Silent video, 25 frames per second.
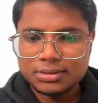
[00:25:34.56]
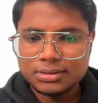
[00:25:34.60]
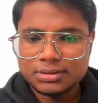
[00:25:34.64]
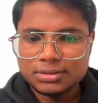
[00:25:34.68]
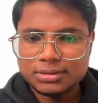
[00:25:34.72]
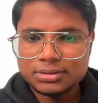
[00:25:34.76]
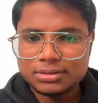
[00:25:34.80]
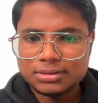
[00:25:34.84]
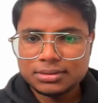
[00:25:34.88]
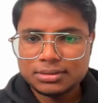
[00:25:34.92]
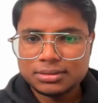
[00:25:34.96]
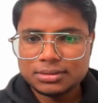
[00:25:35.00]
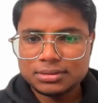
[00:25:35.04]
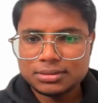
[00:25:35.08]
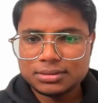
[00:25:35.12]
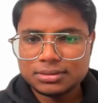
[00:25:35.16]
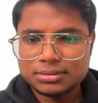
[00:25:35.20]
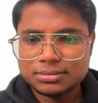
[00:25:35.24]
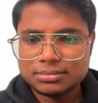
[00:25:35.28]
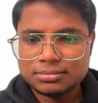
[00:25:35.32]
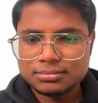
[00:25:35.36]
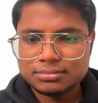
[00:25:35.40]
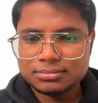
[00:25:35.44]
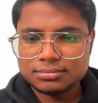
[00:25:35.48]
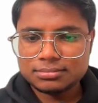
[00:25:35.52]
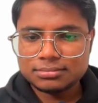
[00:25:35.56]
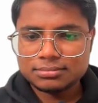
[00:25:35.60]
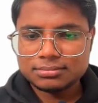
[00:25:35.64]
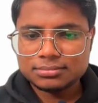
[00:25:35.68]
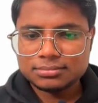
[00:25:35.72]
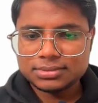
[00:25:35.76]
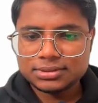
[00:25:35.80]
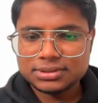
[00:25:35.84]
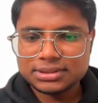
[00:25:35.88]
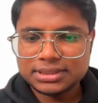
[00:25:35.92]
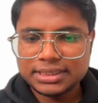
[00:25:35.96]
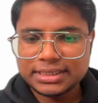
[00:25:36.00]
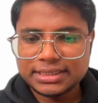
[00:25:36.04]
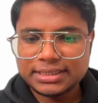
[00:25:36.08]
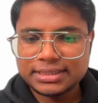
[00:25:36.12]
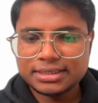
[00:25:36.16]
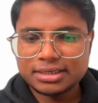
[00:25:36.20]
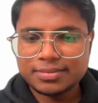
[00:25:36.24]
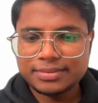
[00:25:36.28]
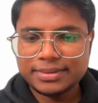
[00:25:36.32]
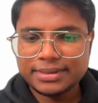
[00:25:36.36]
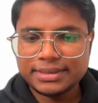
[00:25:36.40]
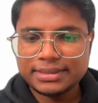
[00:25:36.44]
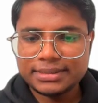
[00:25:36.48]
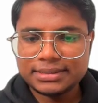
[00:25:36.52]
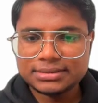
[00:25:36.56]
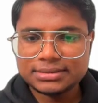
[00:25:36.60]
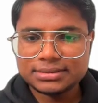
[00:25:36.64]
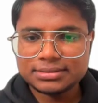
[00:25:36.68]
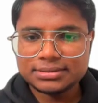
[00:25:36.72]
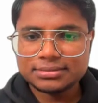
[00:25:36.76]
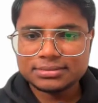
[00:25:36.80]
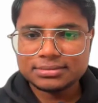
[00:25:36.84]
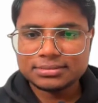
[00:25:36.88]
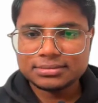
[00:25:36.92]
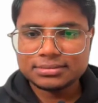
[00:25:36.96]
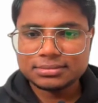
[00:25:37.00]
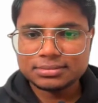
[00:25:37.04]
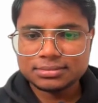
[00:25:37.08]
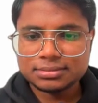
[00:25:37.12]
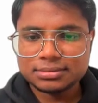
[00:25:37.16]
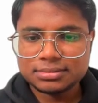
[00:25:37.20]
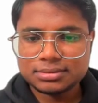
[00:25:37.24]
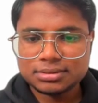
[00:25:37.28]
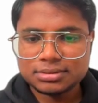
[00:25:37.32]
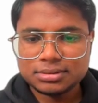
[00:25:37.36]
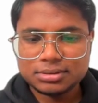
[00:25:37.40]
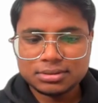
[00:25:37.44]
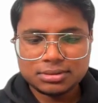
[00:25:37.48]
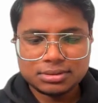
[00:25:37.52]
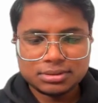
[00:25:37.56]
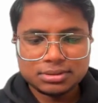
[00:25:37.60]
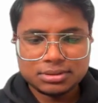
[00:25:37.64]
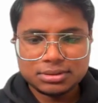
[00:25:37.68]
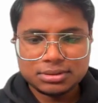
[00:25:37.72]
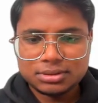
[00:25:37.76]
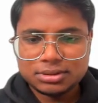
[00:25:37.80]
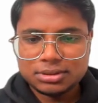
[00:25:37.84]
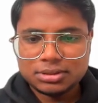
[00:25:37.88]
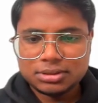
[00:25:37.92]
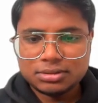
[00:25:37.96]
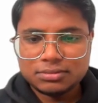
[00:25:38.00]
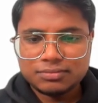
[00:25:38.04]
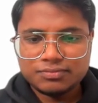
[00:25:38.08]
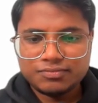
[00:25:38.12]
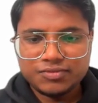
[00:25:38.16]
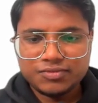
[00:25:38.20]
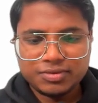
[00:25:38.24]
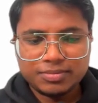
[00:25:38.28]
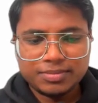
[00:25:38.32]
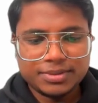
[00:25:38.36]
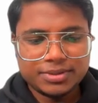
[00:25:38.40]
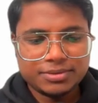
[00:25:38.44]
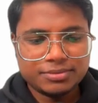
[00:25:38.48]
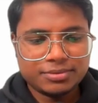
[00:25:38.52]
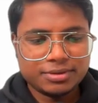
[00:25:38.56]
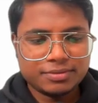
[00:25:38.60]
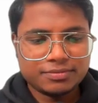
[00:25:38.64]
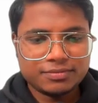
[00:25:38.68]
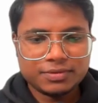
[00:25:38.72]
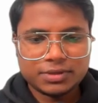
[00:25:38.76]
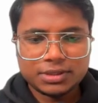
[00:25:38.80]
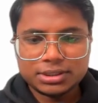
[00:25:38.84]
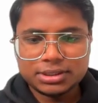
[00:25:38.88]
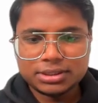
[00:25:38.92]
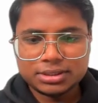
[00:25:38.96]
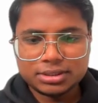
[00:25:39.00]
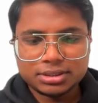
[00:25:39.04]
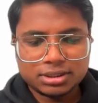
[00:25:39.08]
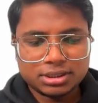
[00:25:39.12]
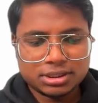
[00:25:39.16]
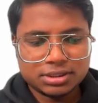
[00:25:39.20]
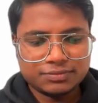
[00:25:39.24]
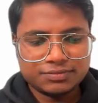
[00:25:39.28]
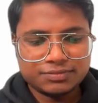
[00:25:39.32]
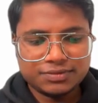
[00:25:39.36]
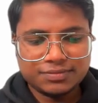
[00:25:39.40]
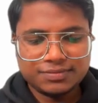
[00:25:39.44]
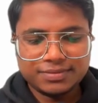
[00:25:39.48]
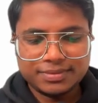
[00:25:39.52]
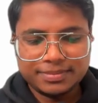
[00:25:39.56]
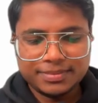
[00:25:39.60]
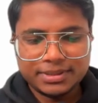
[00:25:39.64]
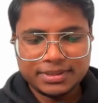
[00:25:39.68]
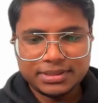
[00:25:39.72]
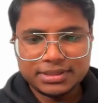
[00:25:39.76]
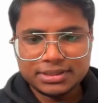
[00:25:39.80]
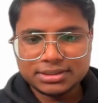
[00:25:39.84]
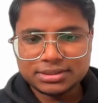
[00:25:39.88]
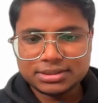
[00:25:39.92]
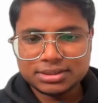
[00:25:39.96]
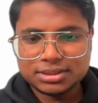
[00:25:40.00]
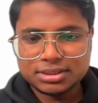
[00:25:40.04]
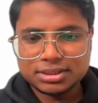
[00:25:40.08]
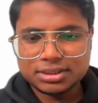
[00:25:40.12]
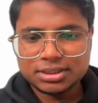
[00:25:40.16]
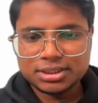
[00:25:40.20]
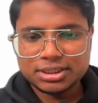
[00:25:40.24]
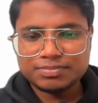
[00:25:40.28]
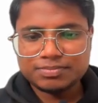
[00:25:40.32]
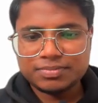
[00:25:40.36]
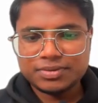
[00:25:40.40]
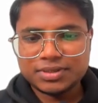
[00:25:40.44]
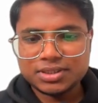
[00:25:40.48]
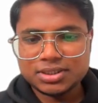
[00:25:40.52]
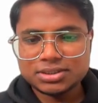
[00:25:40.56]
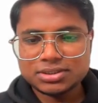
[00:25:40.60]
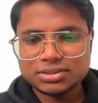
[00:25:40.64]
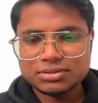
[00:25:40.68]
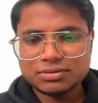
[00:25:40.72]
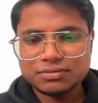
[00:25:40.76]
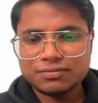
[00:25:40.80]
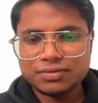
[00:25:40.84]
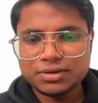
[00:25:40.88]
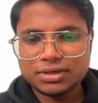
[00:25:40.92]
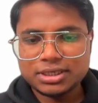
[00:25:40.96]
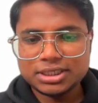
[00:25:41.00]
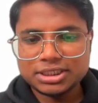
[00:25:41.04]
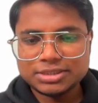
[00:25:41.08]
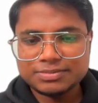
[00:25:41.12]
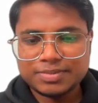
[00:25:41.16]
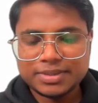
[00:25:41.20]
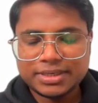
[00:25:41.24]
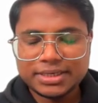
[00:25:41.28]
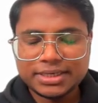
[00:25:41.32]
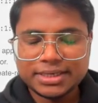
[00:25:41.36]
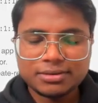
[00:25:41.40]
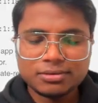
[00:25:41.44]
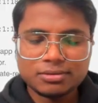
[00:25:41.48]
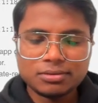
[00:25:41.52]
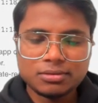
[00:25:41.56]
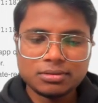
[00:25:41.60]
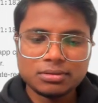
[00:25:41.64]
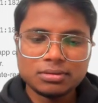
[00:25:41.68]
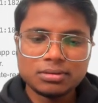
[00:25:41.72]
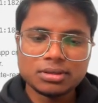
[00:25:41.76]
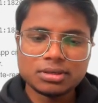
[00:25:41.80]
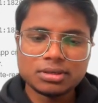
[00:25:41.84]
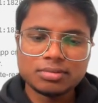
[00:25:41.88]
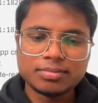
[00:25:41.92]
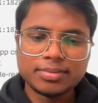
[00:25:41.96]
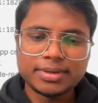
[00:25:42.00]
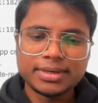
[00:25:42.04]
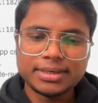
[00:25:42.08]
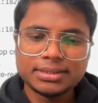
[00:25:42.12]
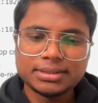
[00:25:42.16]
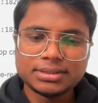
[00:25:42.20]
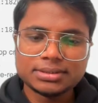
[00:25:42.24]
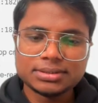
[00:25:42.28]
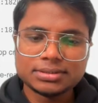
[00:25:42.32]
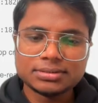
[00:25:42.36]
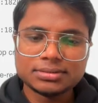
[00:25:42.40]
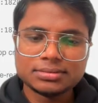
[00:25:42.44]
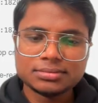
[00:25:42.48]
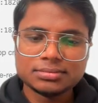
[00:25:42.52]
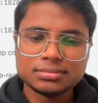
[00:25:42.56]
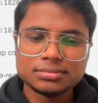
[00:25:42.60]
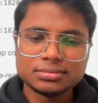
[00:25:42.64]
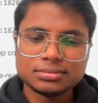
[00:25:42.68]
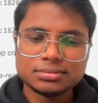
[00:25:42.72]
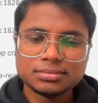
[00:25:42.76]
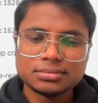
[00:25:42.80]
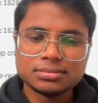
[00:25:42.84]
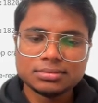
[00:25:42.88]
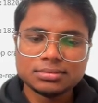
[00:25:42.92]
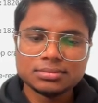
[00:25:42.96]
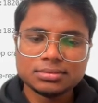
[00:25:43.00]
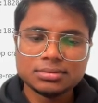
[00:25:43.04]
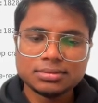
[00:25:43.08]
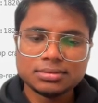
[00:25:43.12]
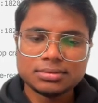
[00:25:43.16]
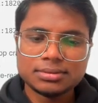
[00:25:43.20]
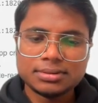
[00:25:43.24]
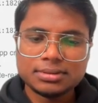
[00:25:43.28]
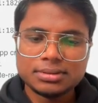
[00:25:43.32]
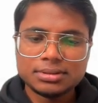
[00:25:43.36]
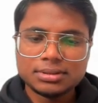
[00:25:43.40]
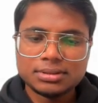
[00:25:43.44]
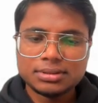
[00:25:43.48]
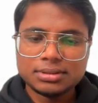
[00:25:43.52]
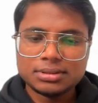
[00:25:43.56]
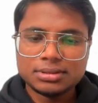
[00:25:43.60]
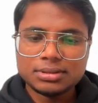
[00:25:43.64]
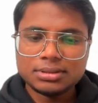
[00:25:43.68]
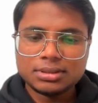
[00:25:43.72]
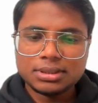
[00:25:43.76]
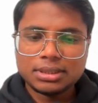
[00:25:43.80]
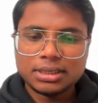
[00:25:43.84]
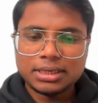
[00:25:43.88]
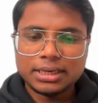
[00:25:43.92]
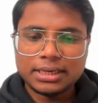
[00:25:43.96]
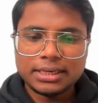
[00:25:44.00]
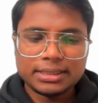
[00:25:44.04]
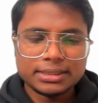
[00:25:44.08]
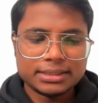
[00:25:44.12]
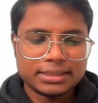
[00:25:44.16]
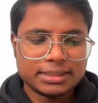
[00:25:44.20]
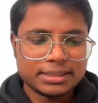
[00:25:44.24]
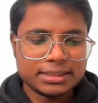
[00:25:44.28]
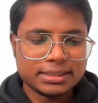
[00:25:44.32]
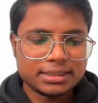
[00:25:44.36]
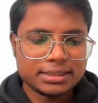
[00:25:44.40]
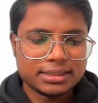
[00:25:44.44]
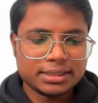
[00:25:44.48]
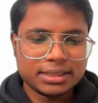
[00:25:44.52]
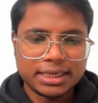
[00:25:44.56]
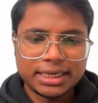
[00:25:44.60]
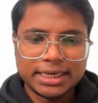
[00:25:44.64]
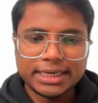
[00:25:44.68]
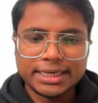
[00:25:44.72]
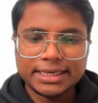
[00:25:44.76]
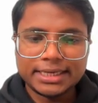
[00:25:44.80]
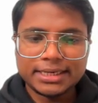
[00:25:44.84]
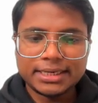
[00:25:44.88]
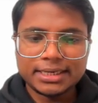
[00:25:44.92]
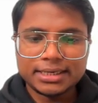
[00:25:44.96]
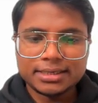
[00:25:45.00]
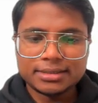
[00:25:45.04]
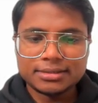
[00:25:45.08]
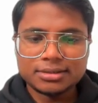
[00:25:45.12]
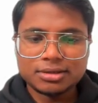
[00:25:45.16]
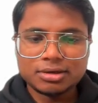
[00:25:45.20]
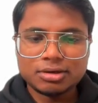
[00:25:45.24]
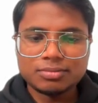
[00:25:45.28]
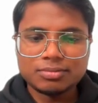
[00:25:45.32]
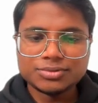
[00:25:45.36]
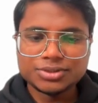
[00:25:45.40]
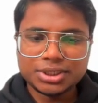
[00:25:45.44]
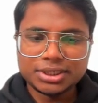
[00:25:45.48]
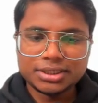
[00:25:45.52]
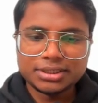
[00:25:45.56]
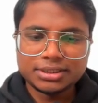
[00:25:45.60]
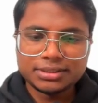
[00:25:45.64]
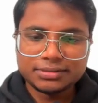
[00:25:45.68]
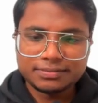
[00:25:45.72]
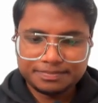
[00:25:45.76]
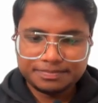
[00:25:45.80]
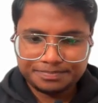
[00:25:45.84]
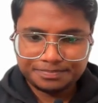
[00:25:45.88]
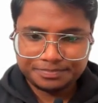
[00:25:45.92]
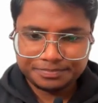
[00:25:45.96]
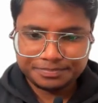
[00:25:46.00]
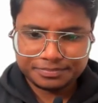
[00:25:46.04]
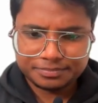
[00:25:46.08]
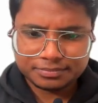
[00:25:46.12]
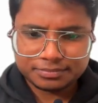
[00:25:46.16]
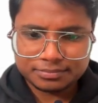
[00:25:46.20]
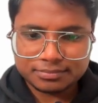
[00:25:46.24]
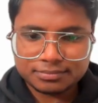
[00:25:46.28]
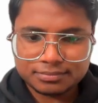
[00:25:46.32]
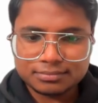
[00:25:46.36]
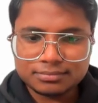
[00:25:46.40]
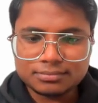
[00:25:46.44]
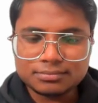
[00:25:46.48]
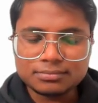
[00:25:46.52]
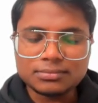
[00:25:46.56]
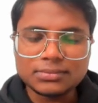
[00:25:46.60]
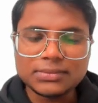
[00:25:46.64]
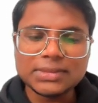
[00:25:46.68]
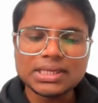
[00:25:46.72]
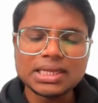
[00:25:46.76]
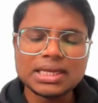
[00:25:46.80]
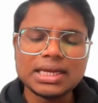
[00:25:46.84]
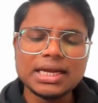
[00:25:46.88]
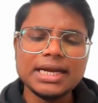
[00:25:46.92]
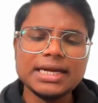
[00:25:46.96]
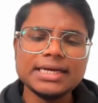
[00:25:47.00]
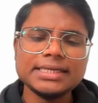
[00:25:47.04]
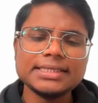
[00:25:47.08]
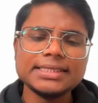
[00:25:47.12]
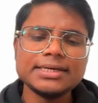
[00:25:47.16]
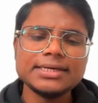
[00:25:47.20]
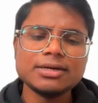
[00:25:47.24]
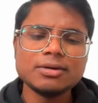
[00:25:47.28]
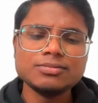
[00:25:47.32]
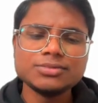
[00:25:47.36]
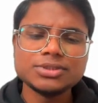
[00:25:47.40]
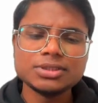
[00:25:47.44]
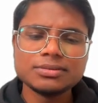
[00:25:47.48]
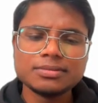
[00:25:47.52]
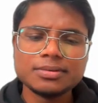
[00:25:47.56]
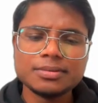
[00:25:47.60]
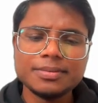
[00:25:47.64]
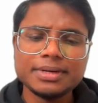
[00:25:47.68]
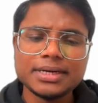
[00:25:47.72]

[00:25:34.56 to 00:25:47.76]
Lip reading: uh, set comments will be doing what? We will be just first of all spreading all the comments and then adding another object, and that object will be